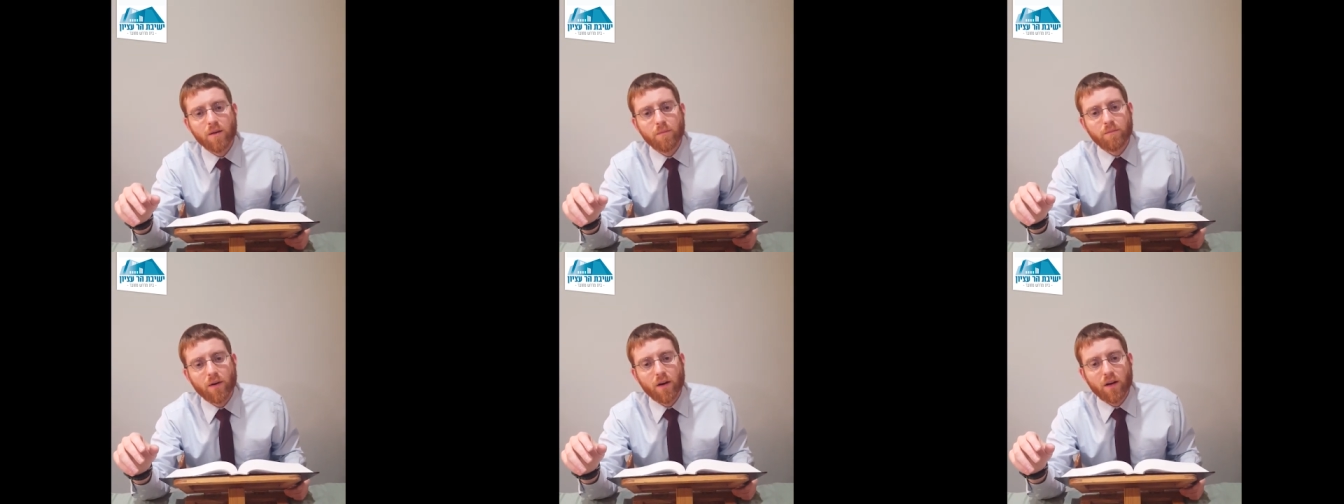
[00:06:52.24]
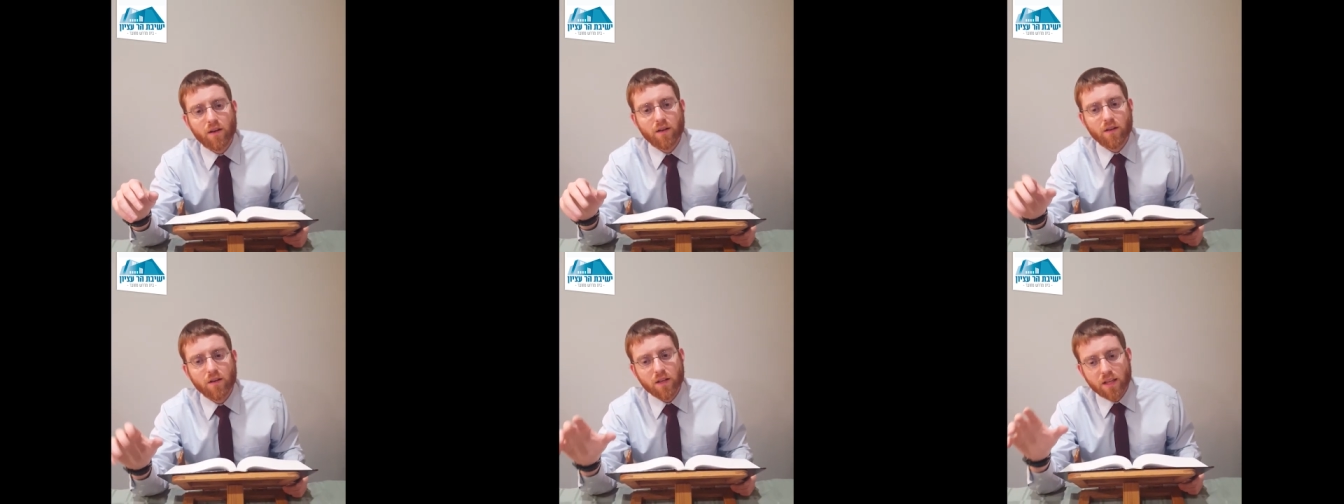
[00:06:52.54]

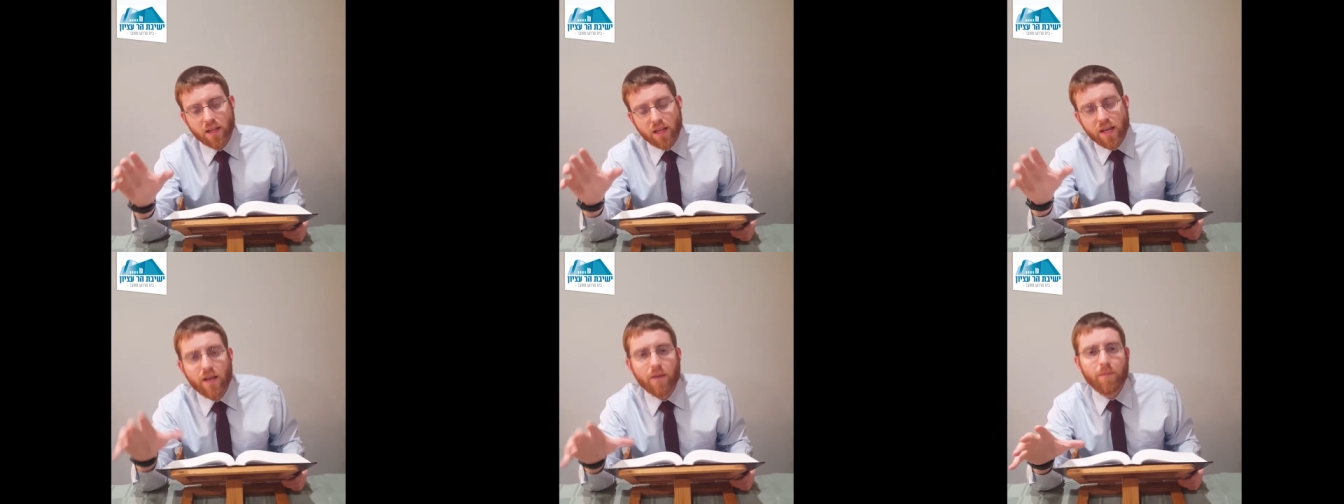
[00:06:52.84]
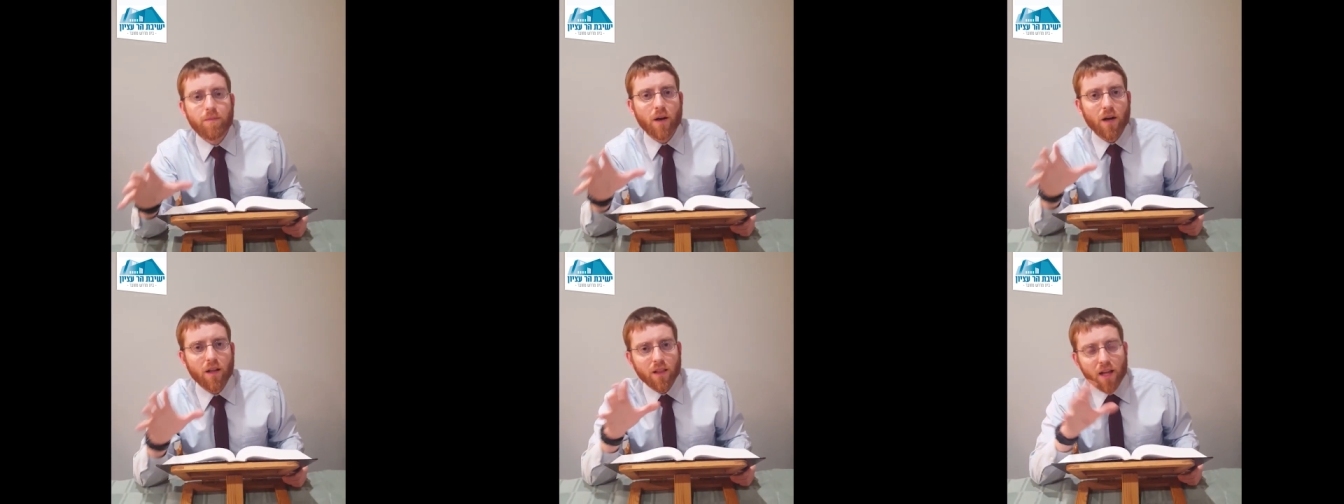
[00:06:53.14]
but
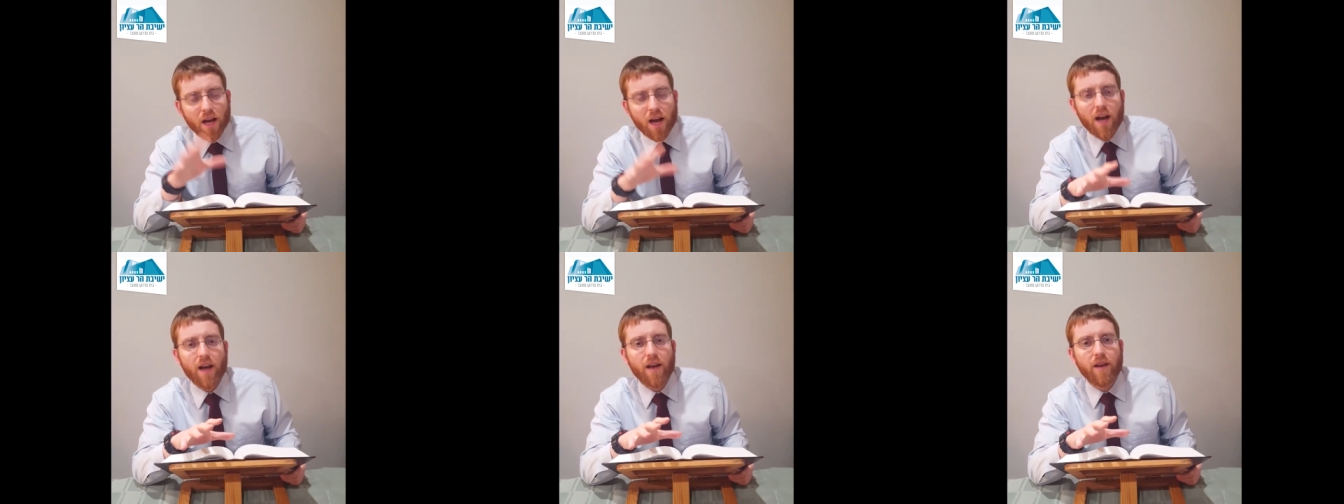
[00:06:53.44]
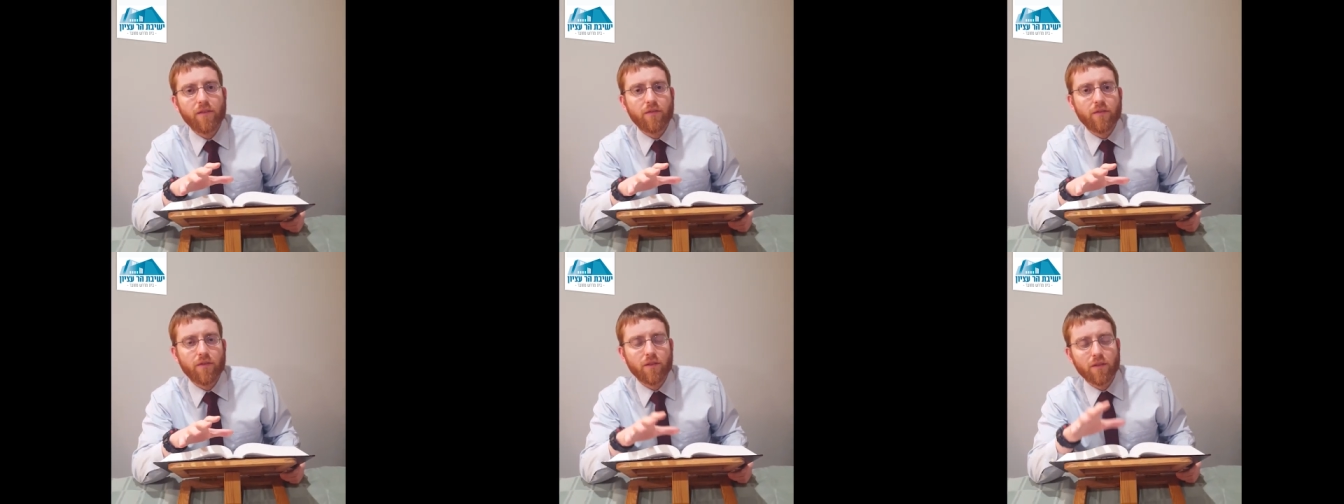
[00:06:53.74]
keep
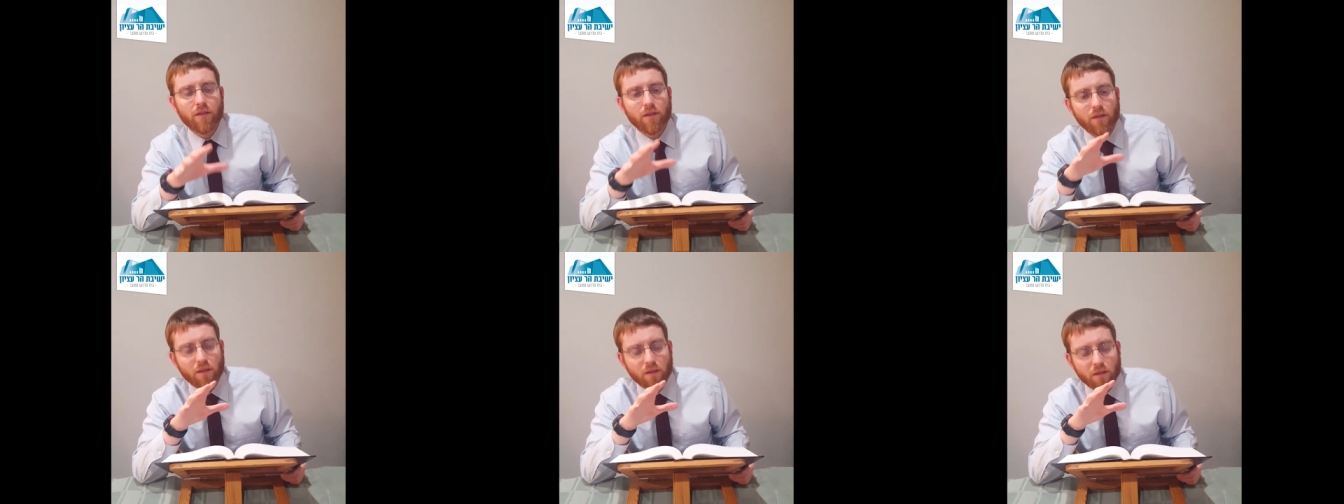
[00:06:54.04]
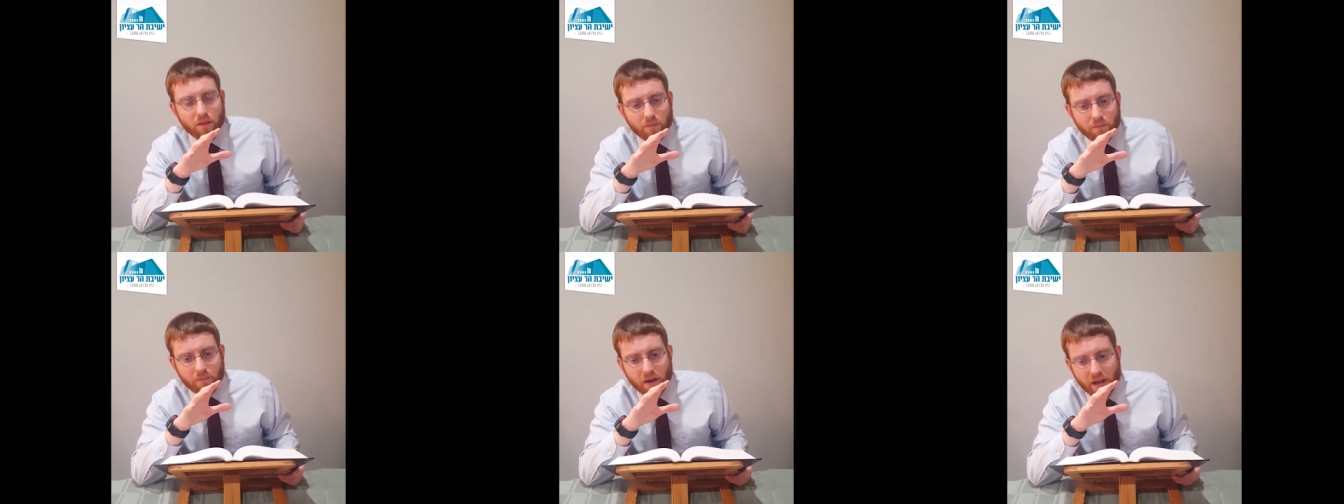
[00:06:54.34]
alive
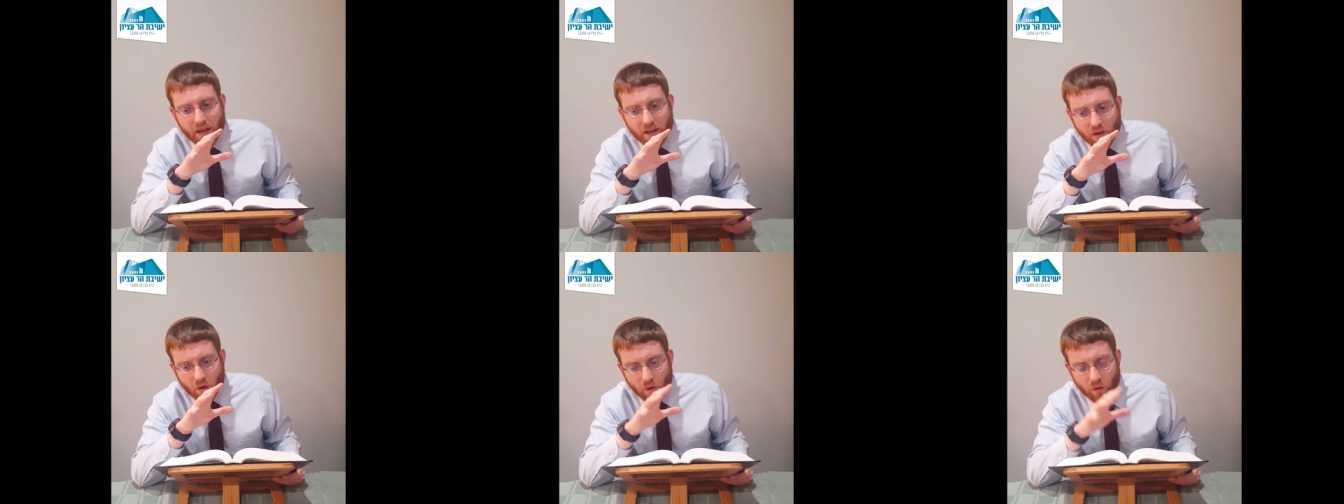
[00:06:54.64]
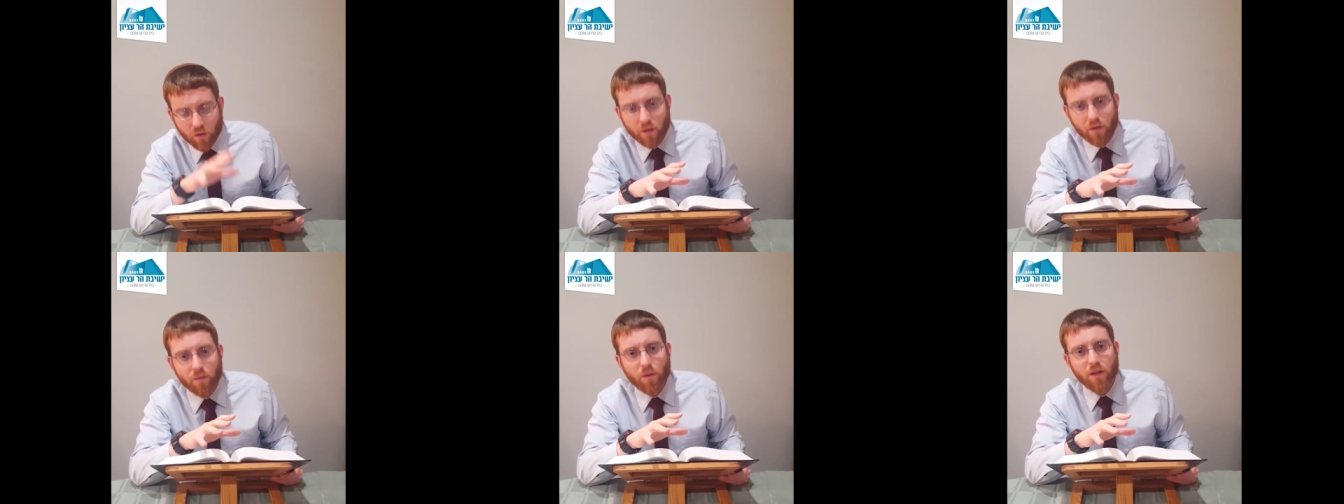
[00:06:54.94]
my
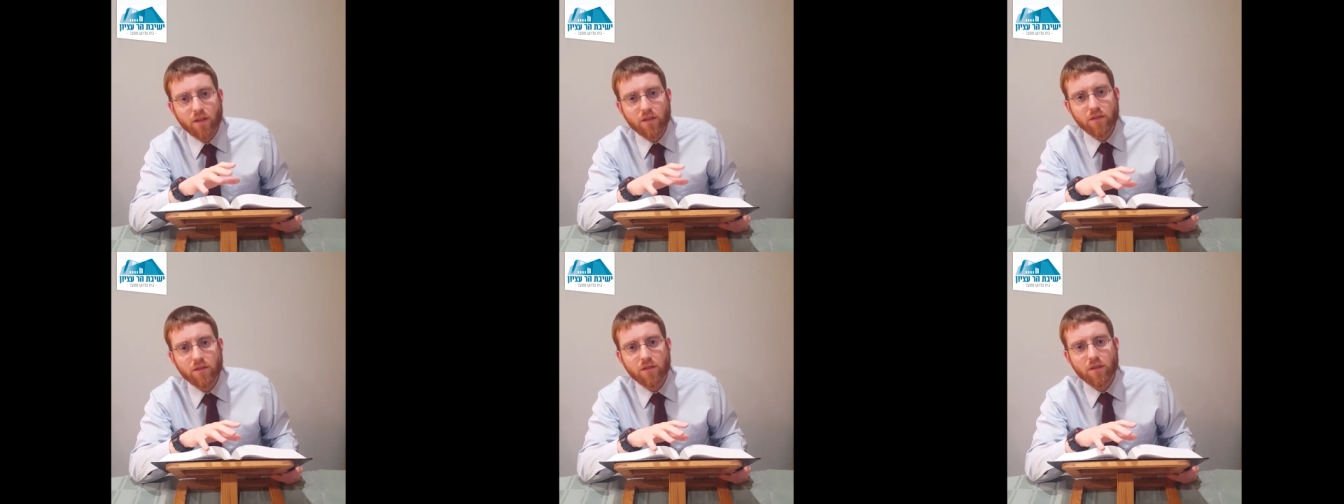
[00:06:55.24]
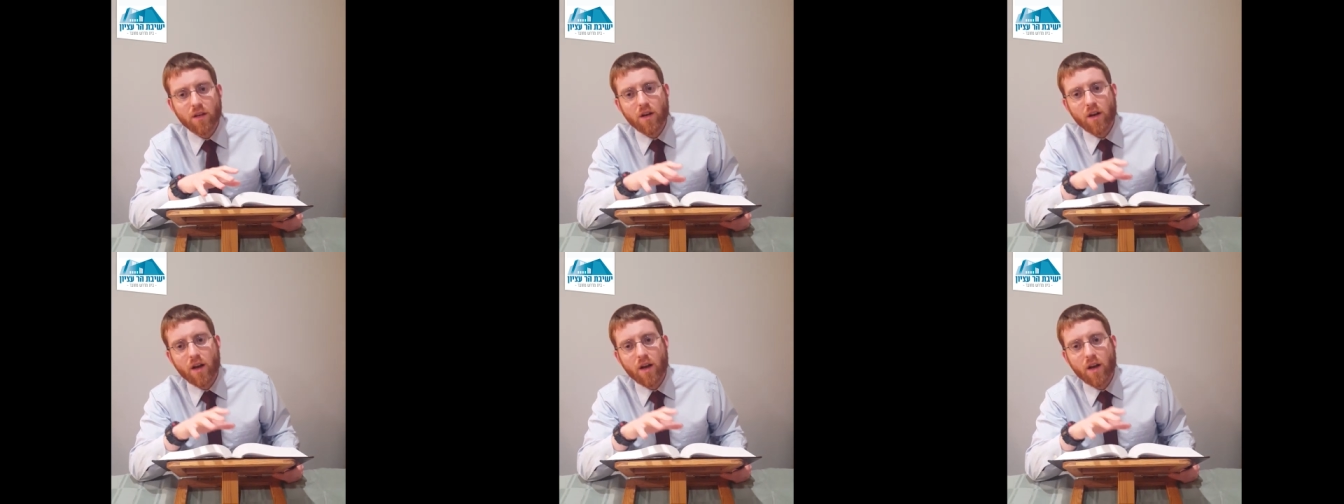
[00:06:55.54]
holy ones,